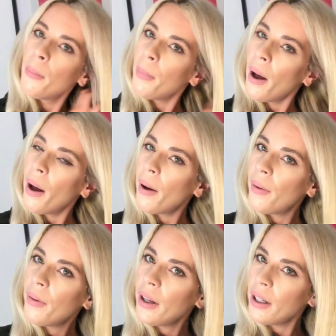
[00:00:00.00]
but
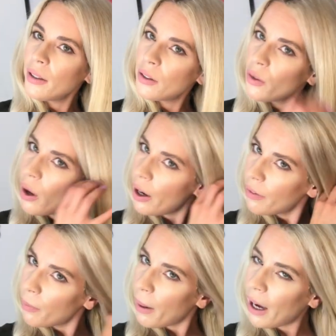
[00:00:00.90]
it's not
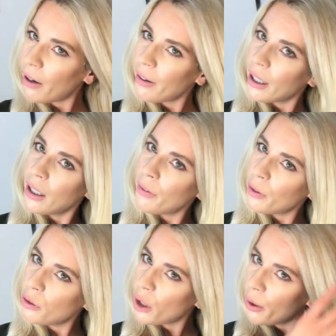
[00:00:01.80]
overpowering, and if
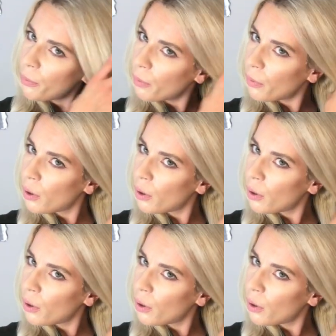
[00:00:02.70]
you don't